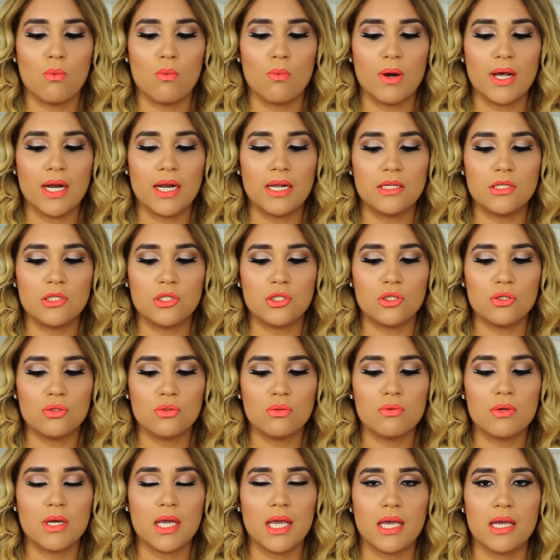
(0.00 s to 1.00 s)
what I
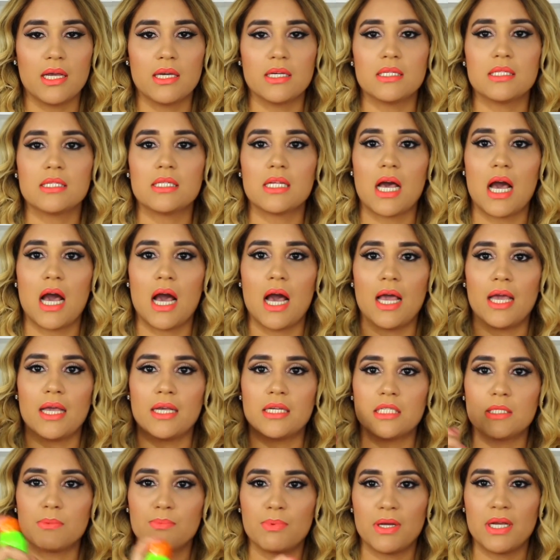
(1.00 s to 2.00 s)
do is
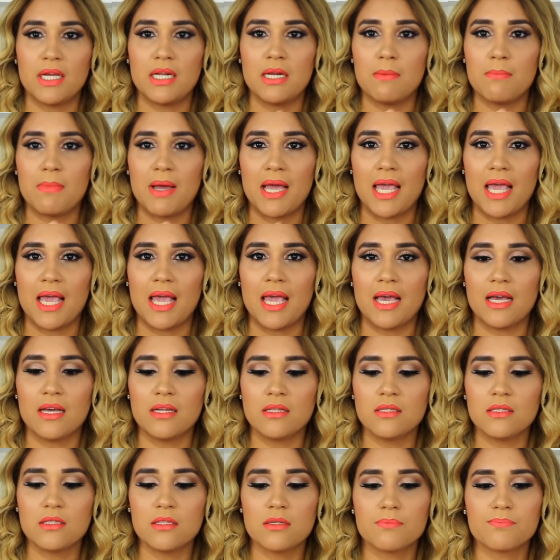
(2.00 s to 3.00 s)
I spray it in my
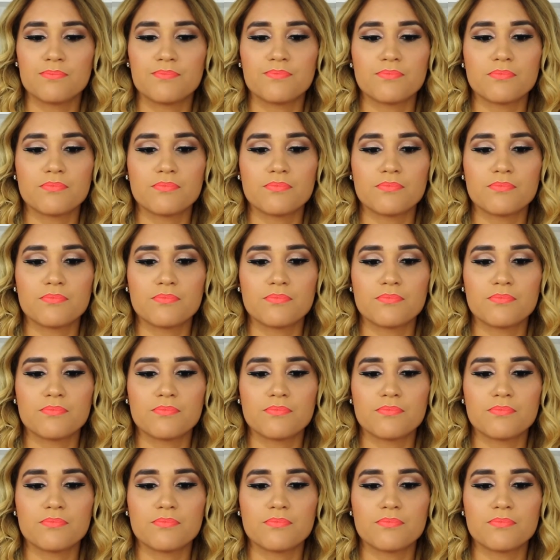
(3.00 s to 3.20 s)
hand